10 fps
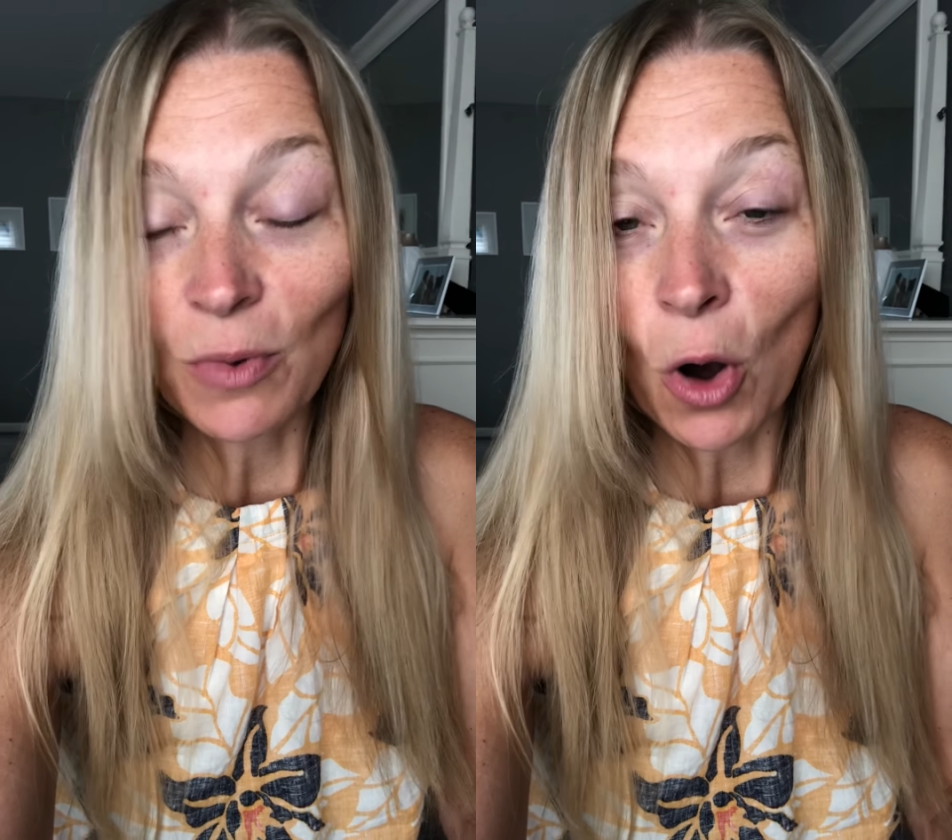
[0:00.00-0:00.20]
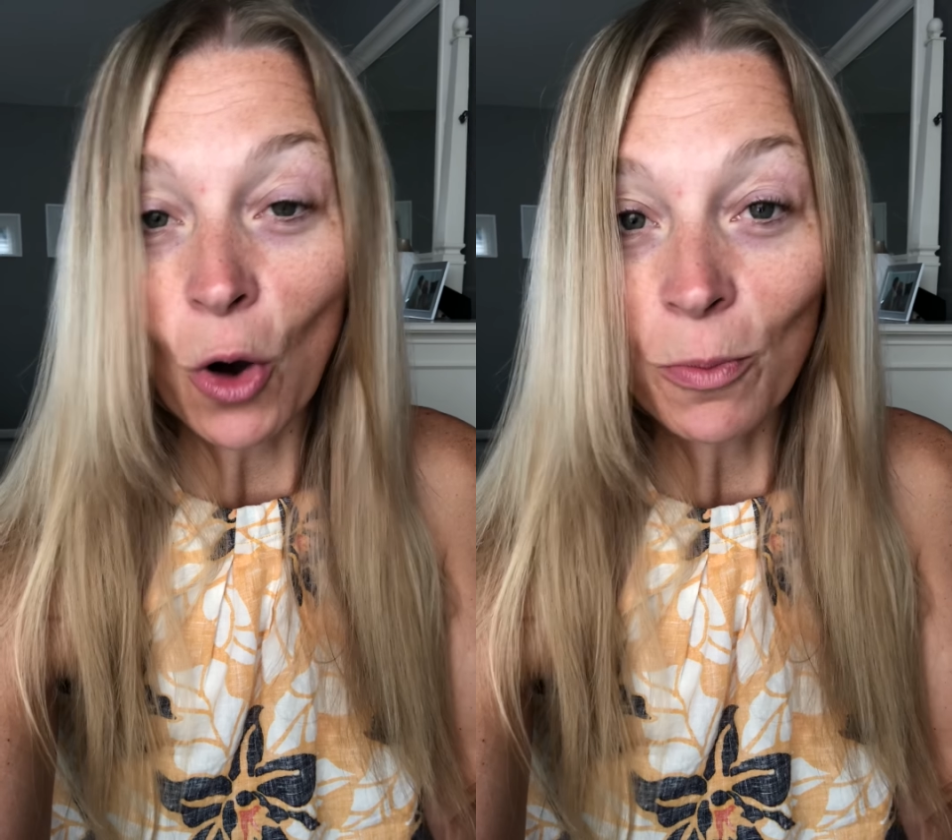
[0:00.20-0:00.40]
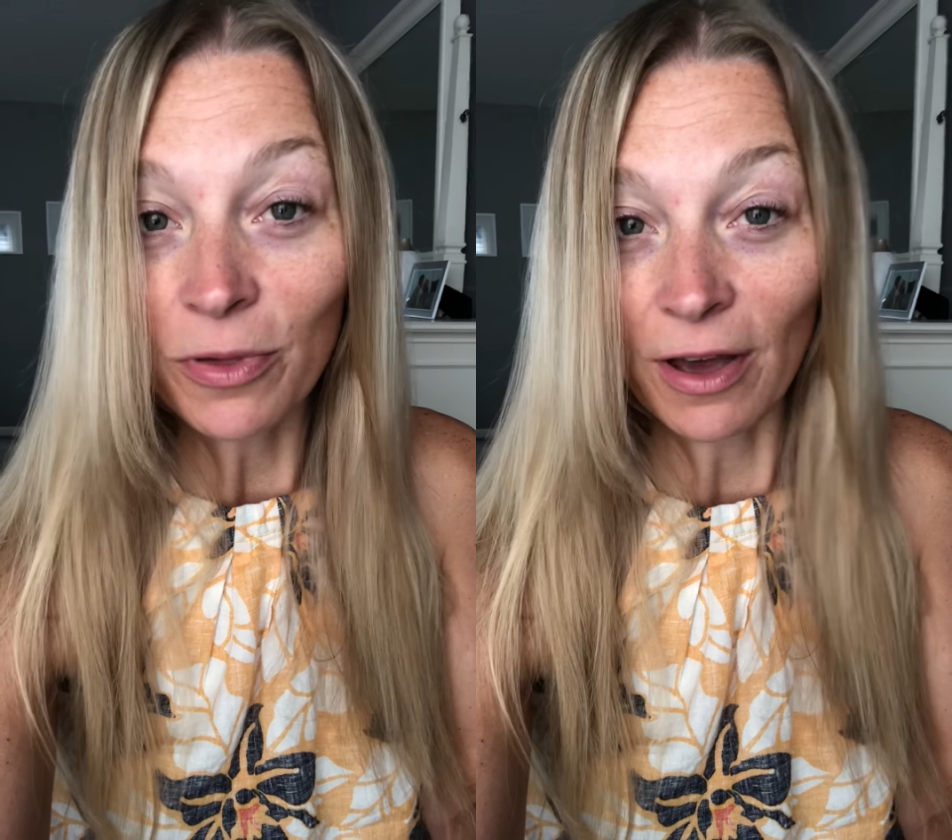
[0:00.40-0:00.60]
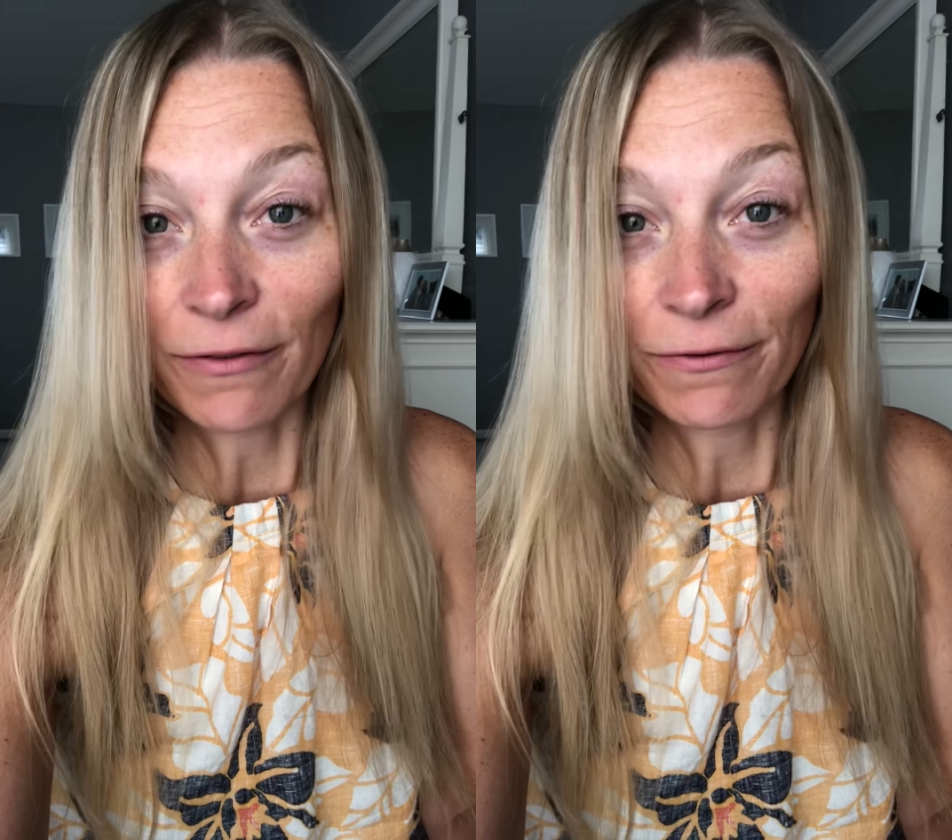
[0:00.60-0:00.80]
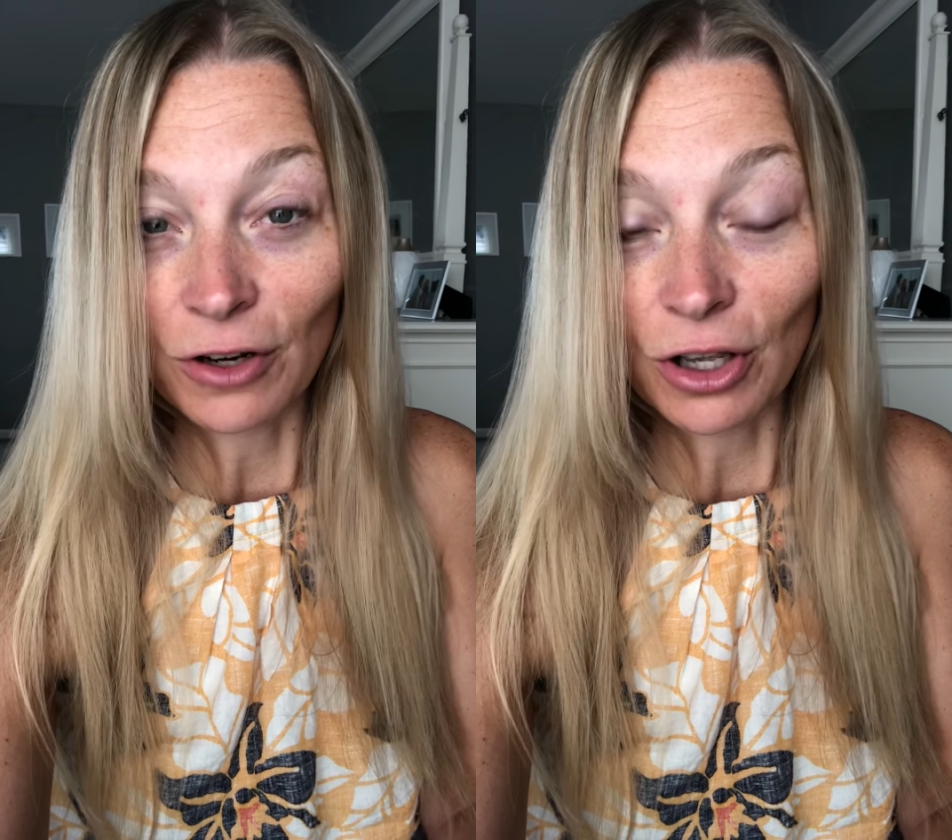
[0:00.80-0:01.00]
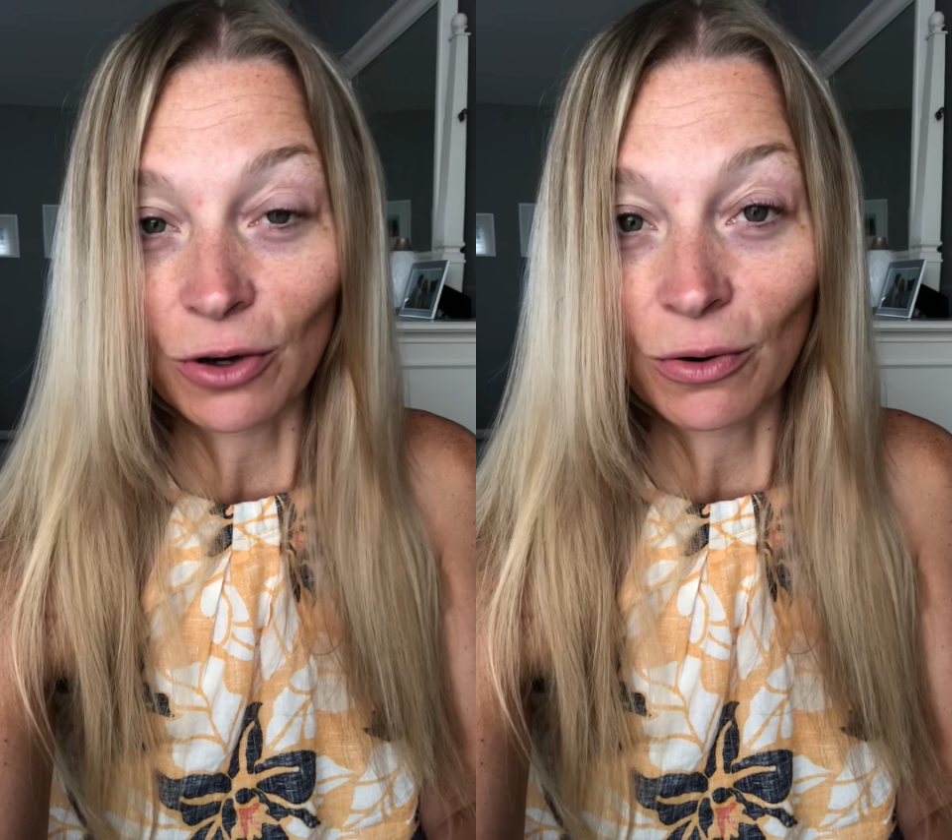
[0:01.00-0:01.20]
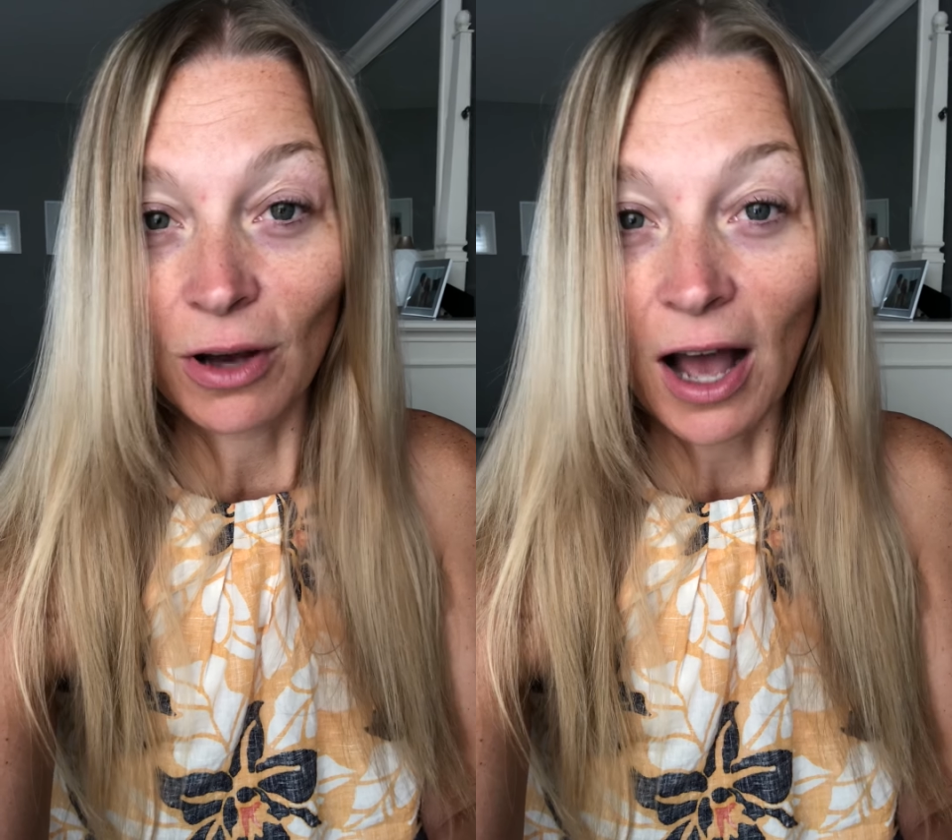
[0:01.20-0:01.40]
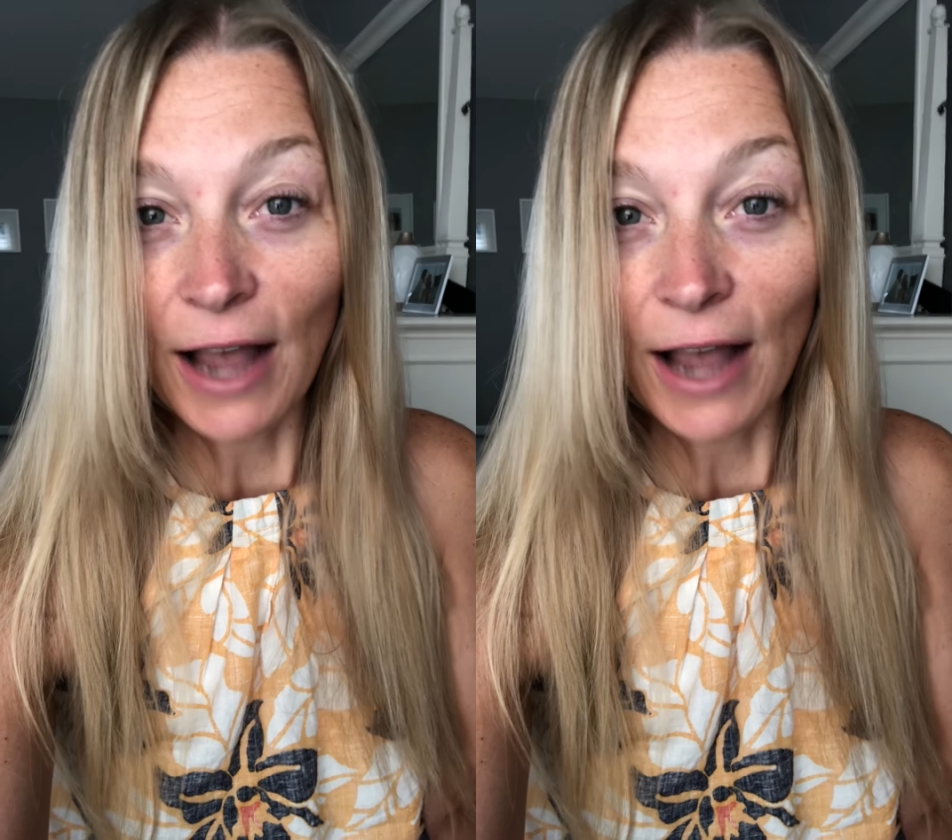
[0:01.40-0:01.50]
hope that for you.